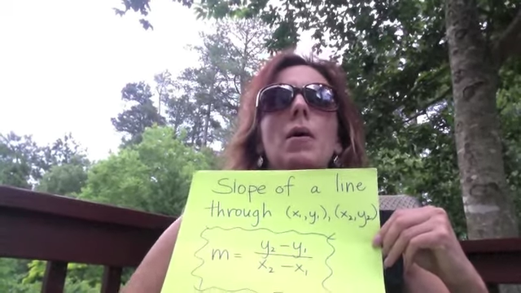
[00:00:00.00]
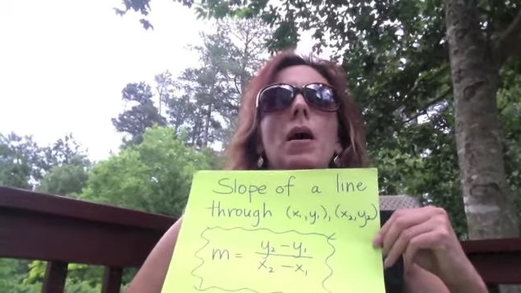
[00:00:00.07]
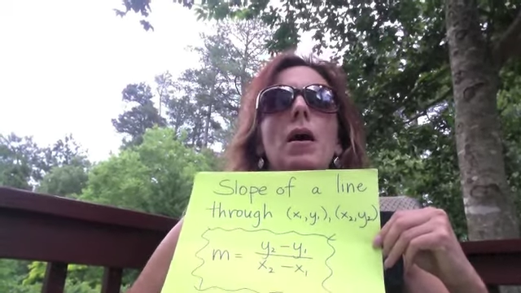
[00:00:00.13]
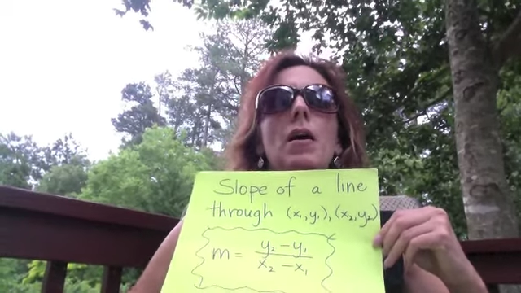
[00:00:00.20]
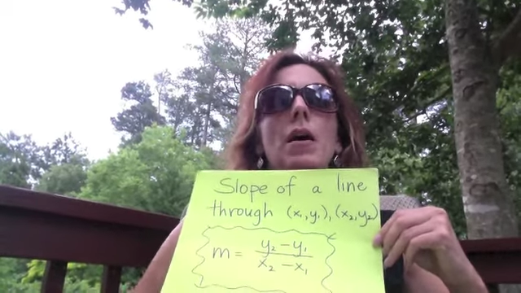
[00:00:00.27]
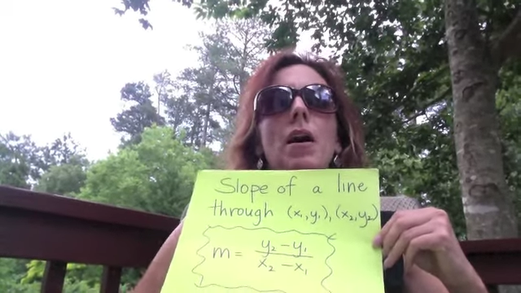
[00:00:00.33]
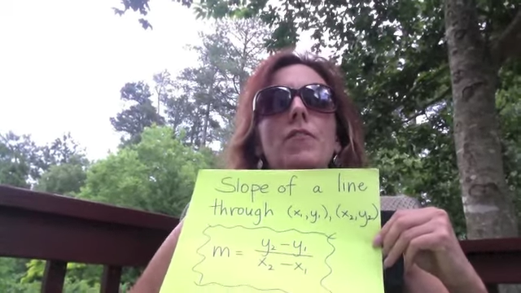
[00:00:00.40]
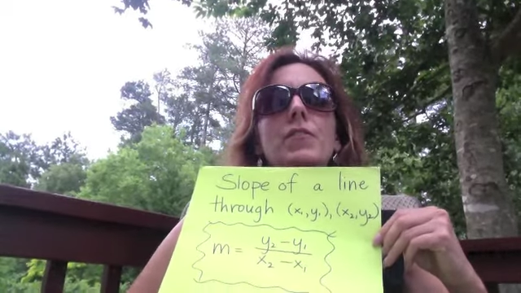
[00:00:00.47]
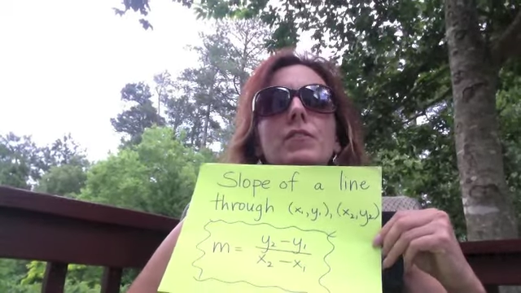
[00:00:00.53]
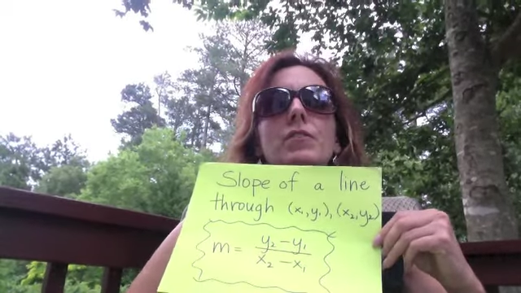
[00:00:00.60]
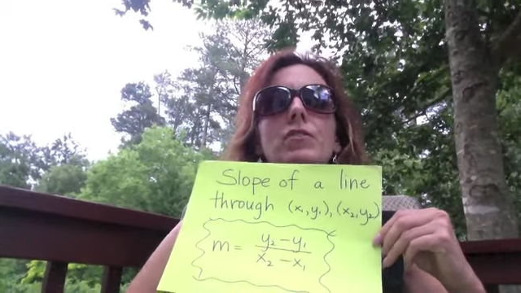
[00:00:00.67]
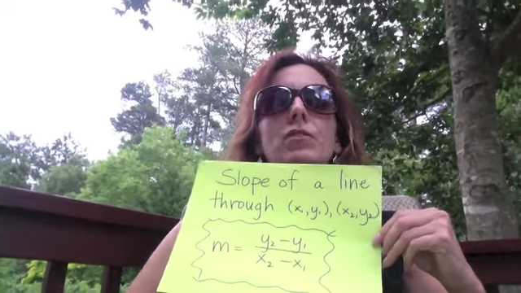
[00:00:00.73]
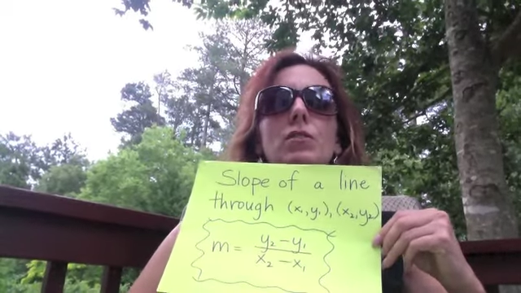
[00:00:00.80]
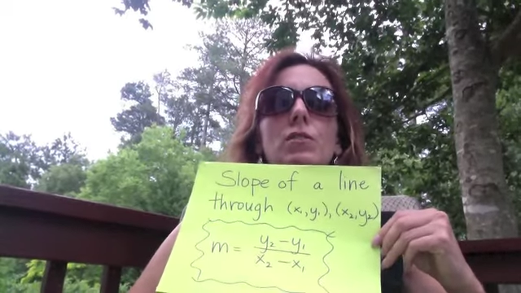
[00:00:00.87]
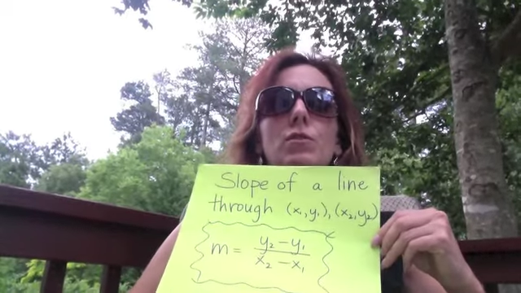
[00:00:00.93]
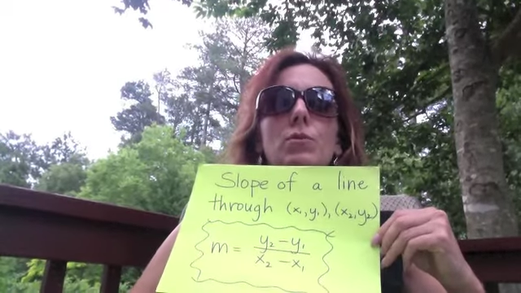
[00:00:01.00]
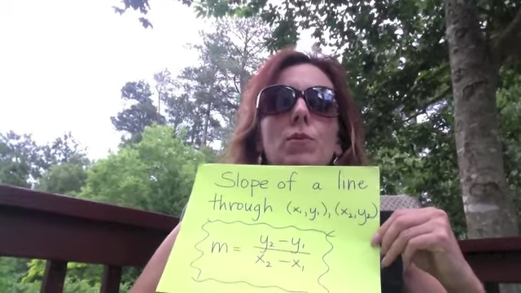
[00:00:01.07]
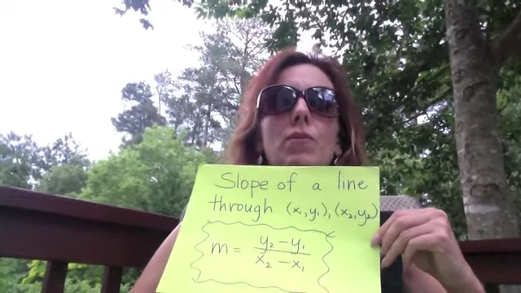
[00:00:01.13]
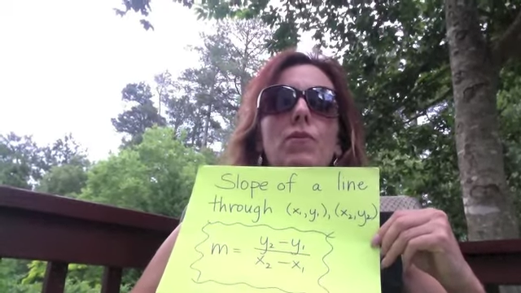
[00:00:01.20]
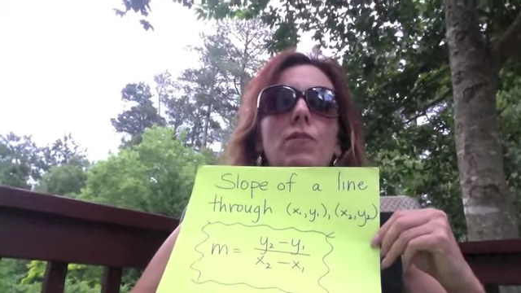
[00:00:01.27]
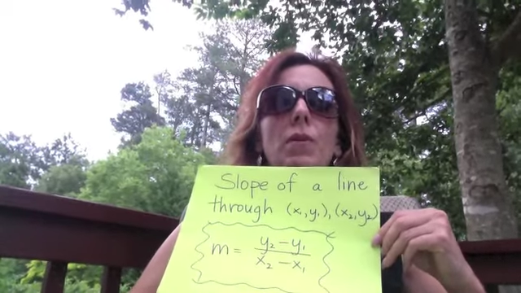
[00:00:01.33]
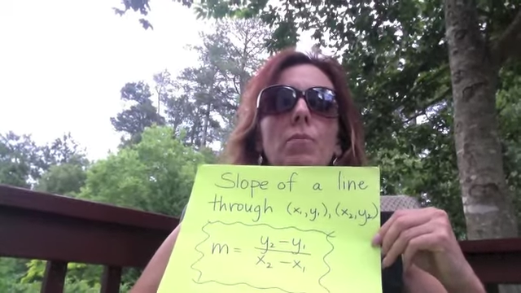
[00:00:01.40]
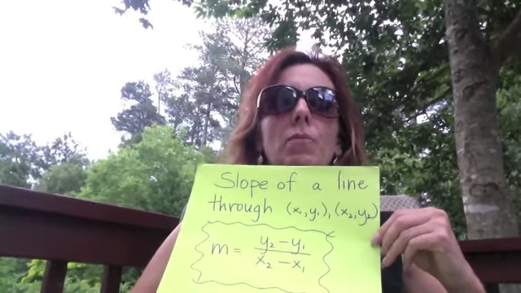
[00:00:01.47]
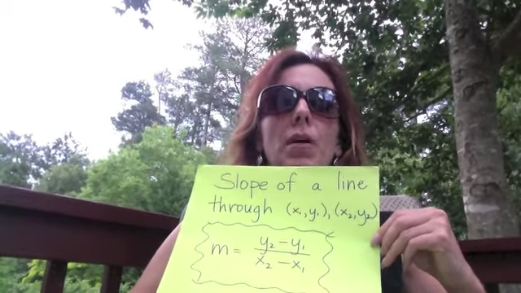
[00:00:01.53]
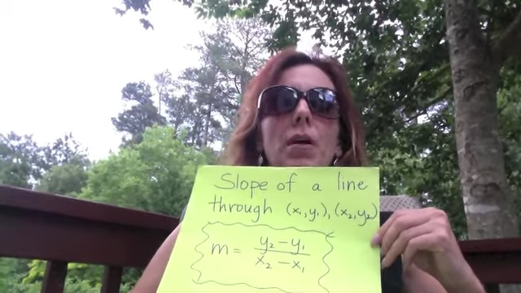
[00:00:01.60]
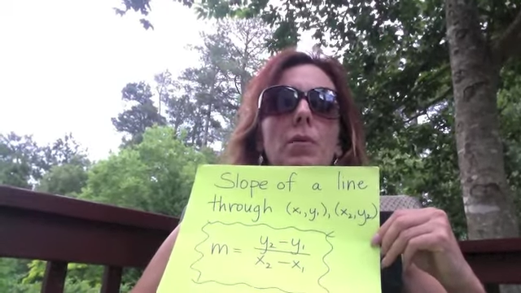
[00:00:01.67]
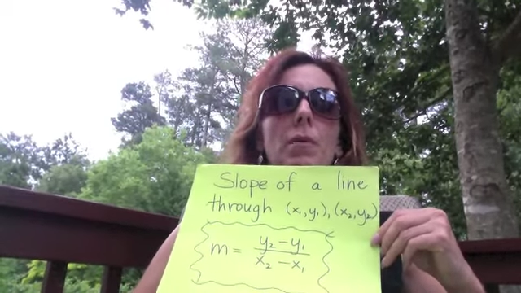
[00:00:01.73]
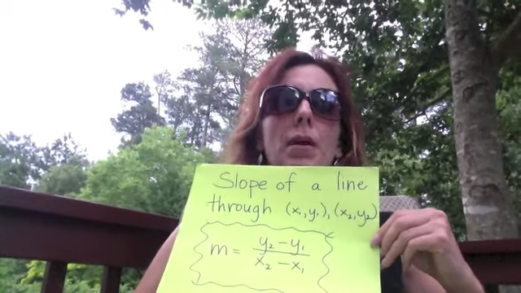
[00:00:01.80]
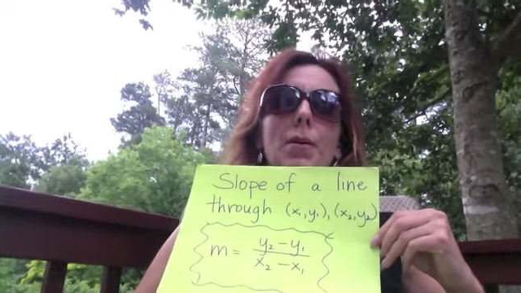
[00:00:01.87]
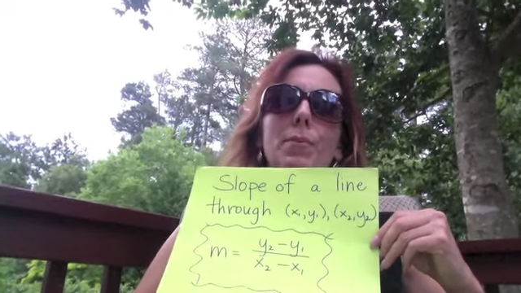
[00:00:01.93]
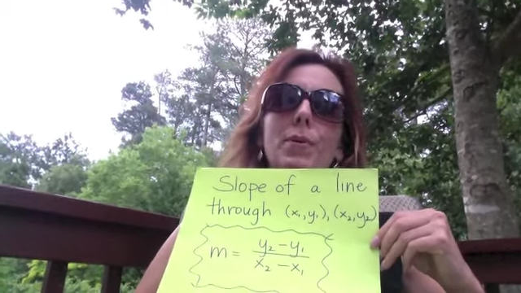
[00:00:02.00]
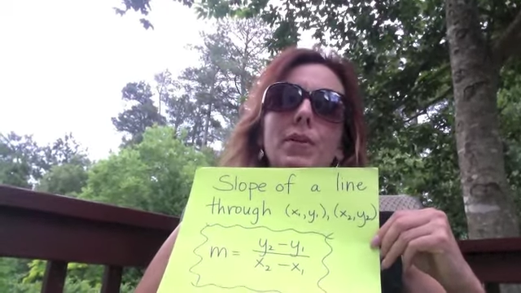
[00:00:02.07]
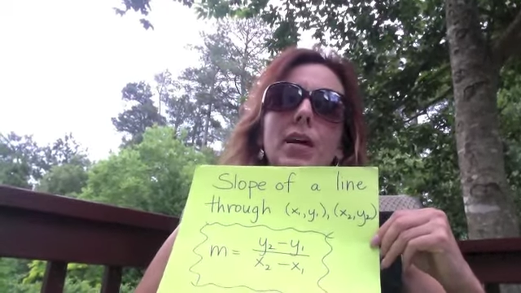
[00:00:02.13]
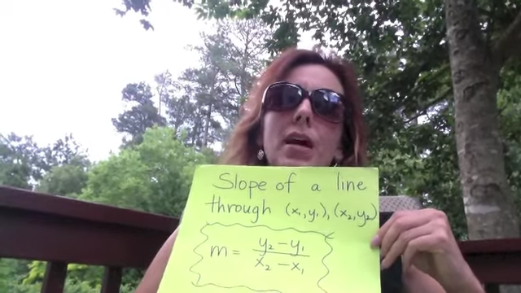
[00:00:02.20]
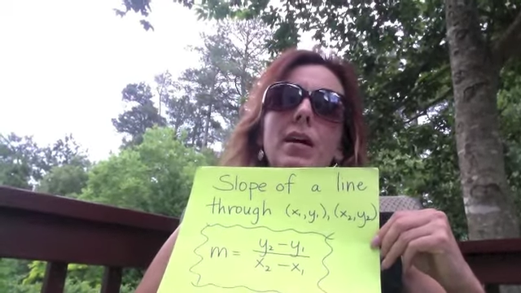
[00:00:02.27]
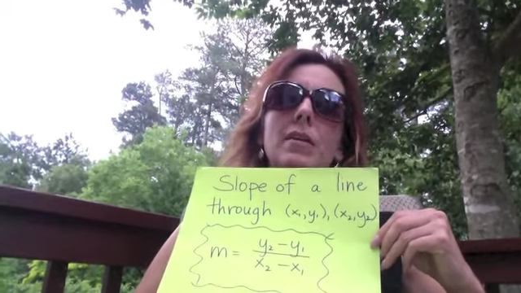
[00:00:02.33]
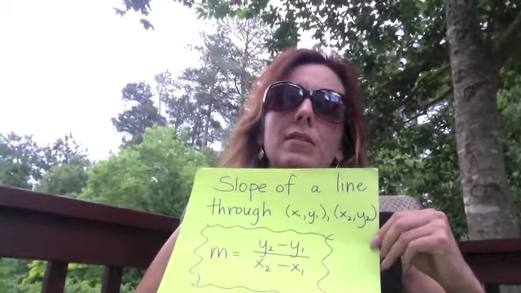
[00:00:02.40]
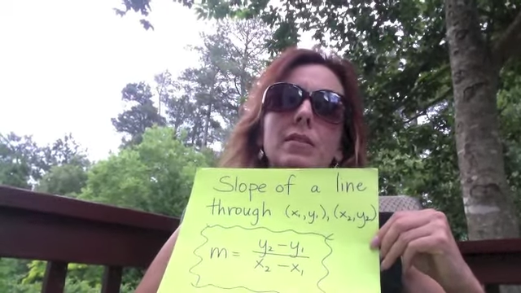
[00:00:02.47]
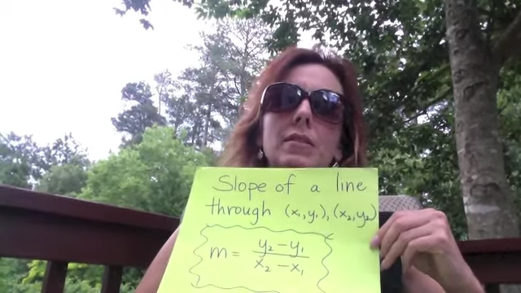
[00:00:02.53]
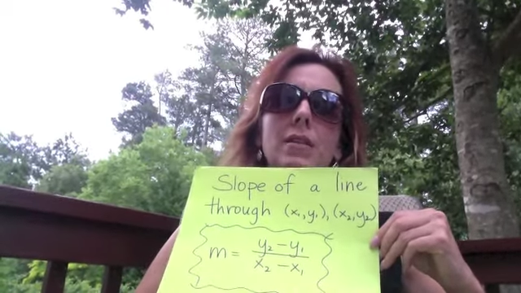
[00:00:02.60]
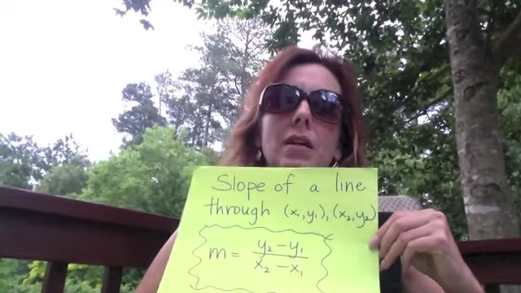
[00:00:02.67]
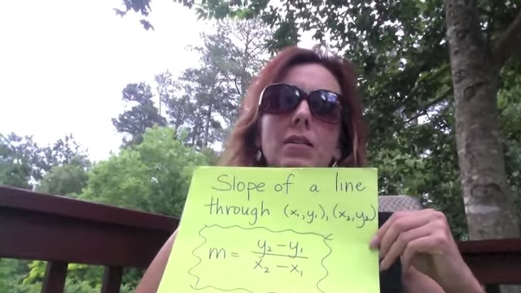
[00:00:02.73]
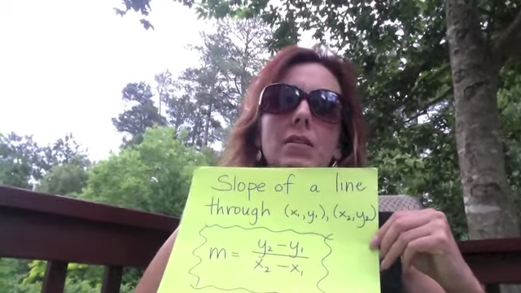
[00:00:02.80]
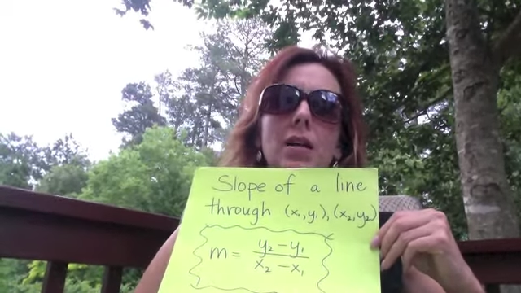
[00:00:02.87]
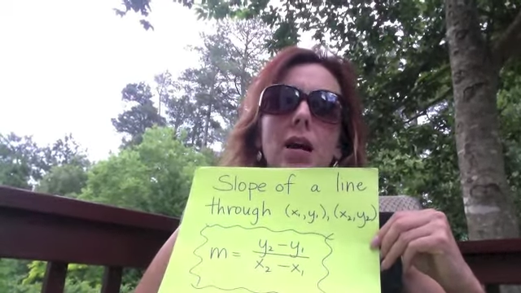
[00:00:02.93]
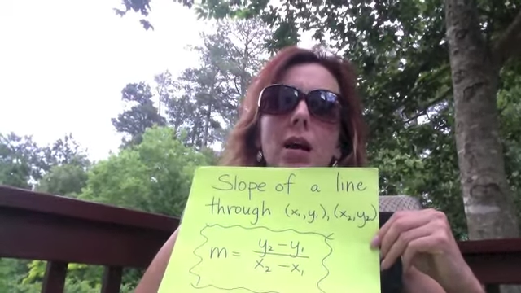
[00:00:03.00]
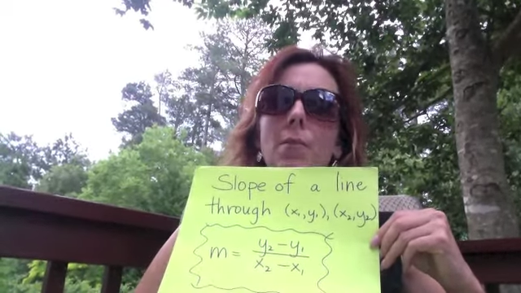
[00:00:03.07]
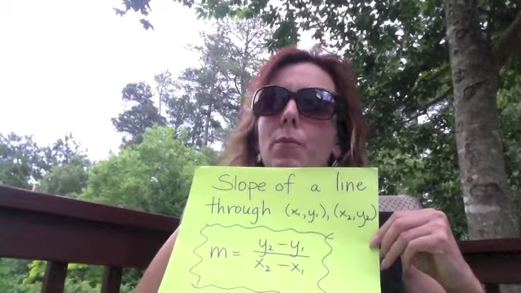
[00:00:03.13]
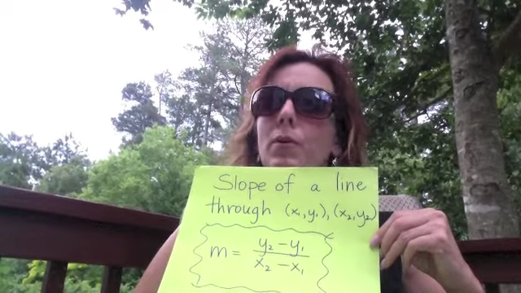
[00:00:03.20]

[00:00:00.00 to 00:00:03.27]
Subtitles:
Often students will flip that around and put the x's on top.